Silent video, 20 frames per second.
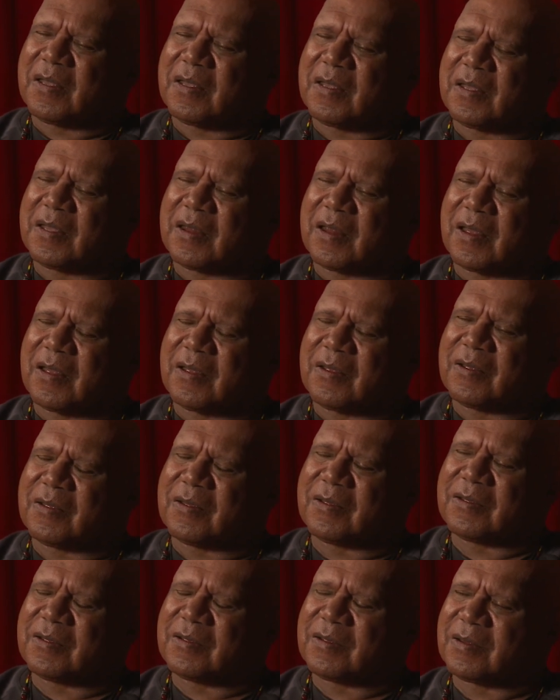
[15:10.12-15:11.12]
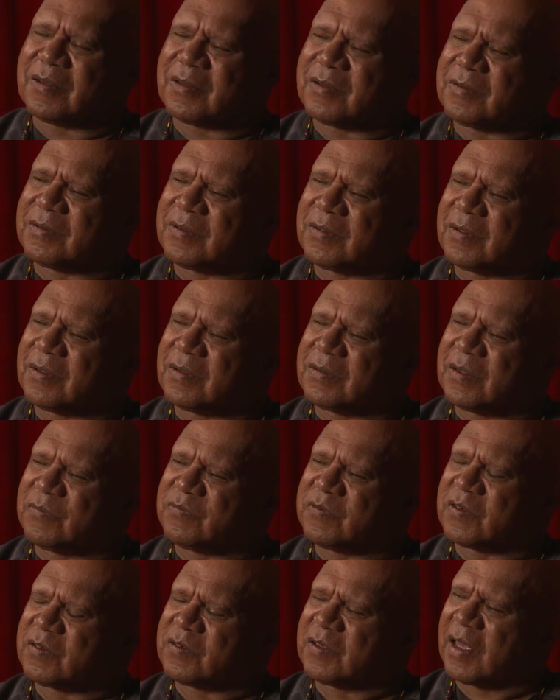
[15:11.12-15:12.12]
you know, as if
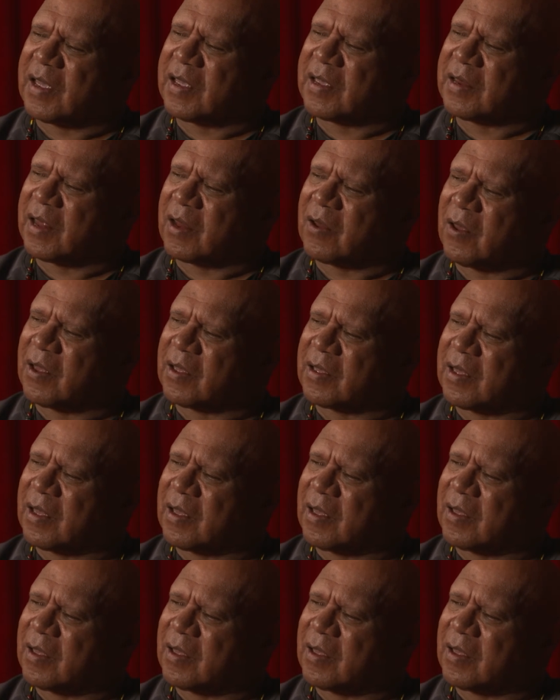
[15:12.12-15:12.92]
to say, you know, like,